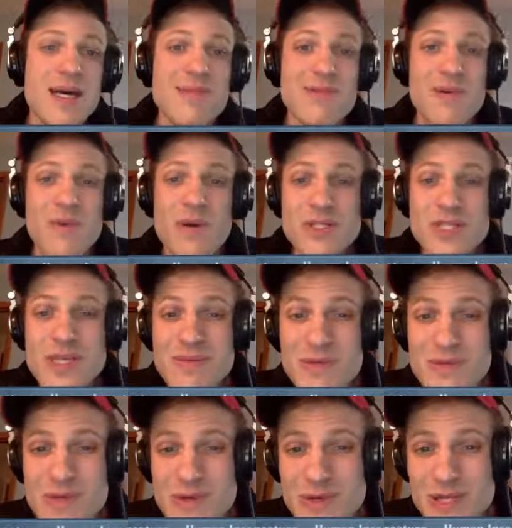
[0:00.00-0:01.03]
But Warship
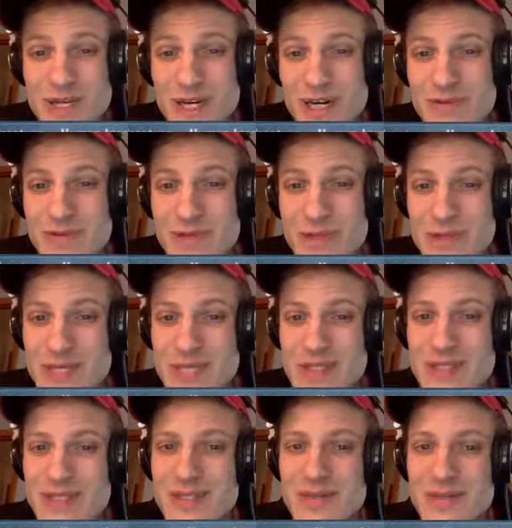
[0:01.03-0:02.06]
would be really hard for those decks
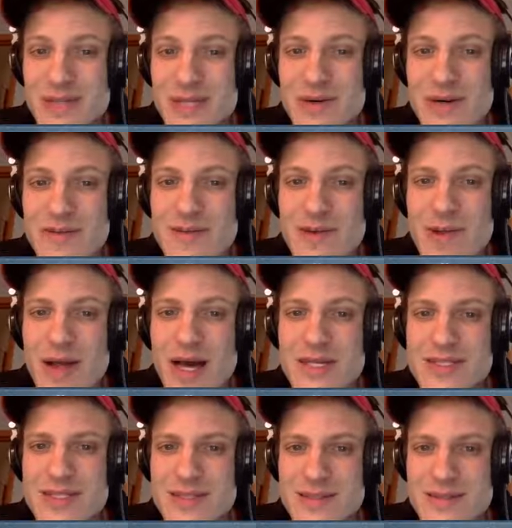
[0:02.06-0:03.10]
to deal with. They don't have a
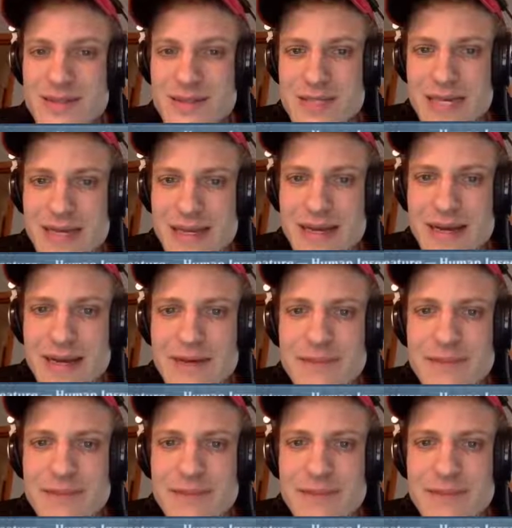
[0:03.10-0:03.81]
lot to take it out.